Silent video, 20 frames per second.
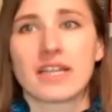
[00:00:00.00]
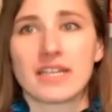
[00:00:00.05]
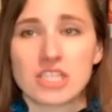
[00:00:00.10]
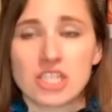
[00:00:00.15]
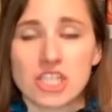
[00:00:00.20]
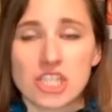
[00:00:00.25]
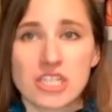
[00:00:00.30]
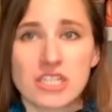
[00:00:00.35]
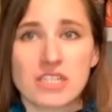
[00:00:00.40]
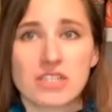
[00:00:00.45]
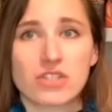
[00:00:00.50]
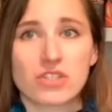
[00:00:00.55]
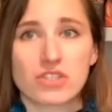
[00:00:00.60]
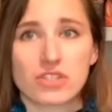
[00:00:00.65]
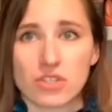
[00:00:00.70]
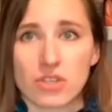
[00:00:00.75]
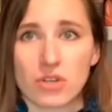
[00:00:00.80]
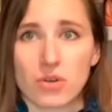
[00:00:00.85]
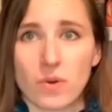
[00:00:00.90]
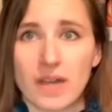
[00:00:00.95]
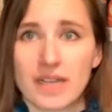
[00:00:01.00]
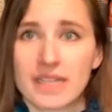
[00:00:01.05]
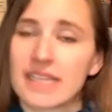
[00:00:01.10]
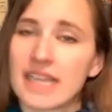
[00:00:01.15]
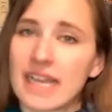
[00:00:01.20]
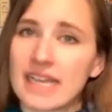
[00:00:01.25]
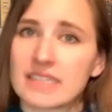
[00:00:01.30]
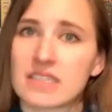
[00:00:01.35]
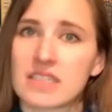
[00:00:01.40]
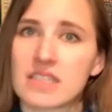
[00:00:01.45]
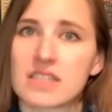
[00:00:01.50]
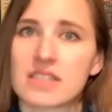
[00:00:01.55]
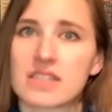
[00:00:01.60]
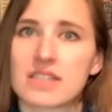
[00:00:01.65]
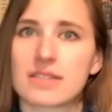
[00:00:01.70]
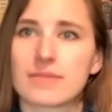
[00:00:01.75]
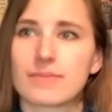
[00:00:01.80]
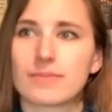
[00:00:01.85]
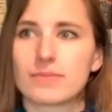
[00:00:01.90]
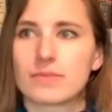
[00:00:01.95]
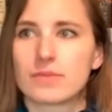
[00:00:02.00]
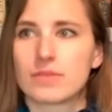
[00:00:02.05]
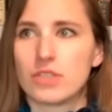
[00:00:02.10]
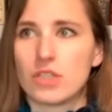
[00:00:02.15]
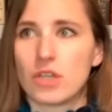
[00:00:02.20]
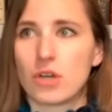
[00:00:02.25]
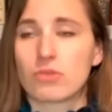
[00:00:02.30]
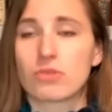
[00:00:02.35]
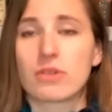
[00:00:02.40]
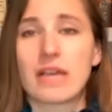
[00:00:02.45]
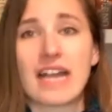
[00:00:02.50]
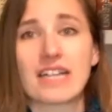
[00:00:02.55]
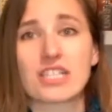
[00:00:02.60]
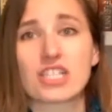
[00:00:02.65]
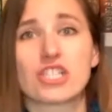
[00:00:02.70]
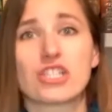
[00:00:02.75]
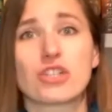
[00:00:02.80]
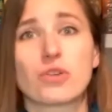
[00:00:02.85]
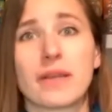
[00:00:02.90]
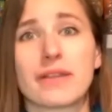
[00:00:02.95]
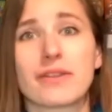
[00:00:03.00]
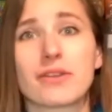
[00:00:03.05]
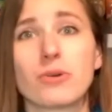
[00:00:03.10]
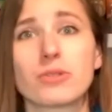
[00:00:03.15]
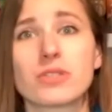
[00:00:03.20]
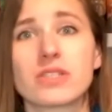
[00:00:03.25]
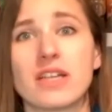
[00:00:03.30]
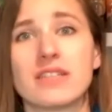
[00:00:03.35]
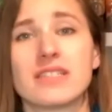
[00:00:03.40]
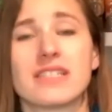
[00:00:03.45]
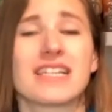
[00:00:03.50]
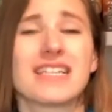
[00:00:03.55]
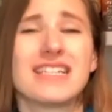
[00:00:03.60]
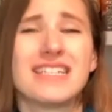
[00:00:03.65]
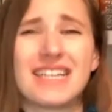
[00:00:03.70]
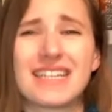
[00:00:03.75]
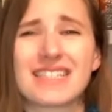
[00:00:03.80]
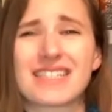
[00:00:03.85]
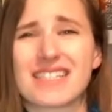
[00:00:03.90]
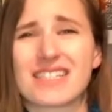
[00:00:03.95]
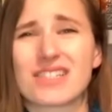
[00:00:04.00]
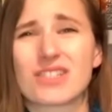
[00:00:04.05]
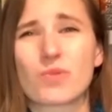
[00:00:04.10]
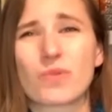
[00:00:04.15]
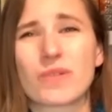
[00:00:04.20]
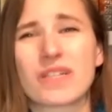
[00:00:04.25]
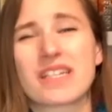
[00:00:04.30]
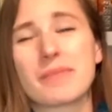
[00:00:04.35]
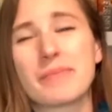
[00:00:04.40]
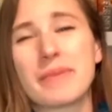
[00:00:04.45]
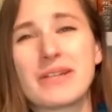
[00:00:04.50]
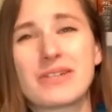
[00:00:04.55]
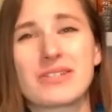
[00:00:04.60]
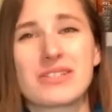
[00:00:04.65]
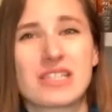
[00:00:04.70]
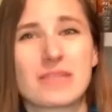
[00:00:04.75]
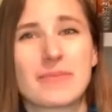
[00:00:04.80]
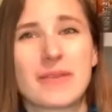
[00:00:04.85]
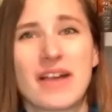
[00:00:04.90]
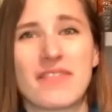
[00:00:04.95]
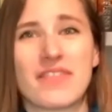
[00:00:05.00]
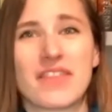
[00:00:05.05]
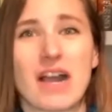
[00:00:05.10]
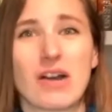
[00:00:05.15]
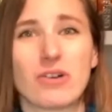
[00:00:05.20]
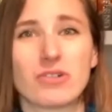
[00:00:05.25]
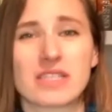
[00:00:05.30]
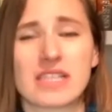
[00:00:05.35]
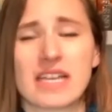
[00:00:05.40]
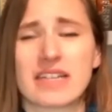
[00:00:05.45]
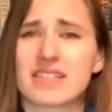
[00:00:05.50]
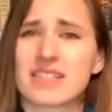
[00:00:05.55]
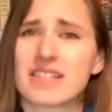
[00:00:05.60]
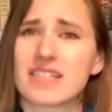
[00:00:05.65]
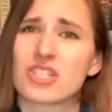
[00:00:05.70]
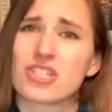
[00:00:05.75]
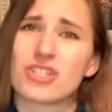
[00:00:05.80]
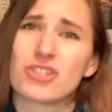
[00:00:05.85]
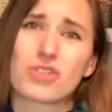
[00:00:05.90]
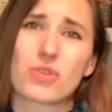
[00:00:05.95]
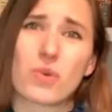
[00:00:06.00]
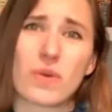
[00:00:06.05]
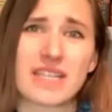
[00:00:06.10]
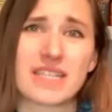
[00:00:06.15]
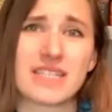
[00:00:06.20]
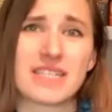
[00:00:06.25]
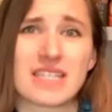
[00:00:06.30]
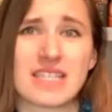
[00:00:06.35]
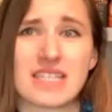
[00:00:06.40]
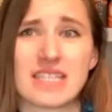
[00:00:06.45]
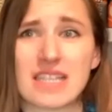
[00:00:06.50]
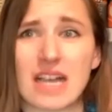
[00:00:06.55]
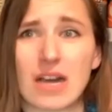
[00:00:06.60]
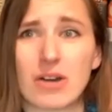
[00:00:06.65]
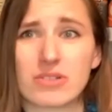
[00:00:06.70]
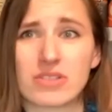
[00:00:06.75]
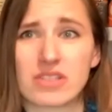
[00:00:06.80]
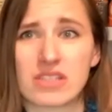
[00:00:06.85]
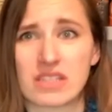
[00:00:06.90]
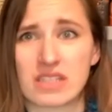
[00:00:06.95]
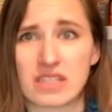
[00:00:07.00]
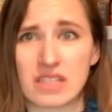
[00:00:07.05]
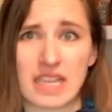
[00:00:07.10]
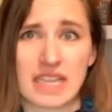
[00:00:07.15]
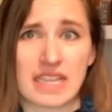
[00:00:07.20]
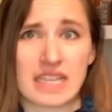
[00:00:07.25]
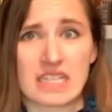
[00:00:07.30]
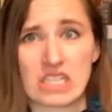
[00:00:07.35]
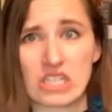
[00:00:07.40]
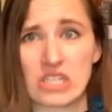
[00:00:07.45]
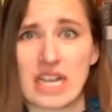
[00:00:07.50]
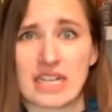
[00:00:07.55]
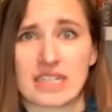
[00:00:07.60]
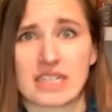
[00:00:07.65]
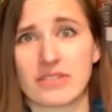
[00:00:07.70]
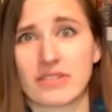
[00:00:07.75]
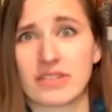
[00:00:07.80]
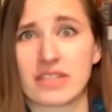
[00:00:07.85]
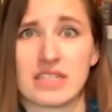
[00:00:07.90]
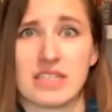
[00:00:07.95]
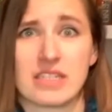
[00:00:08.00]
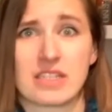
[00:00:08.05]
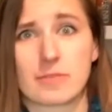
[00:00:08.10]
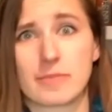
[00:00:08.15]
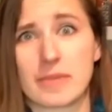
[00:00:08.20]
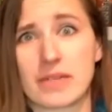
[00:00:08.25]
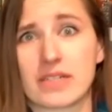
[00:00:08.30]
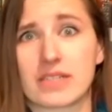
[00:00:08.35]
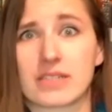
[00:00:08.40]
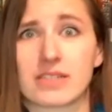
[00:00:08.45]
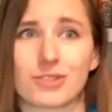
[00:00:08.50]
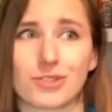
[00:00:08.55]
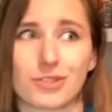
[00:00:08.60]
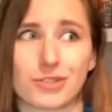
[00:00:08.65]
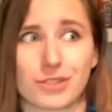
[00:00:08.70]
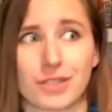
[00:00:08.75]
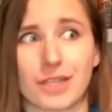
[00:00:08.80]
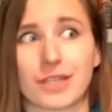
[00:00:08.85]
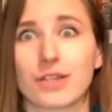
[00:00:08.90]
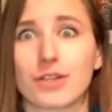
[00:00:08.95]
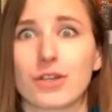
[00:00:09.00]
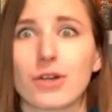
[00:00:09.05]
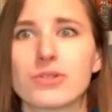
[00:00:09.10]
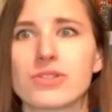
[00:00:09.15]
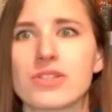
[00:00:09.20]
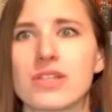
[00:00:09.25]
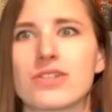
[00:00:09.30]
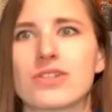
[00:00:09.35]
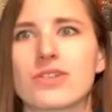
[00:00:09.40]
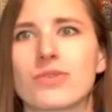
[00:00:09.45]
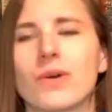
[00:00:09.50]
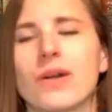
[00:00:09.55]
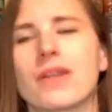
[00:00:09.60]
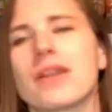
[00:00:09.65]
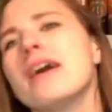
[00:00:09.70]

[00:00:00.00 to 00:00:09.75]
she is so against, you know, actually going ghost hunting. And yes, that's what it appears to be on the outside, is that she's going into these houses and like interacting with these spirits just like a ghost hunter would.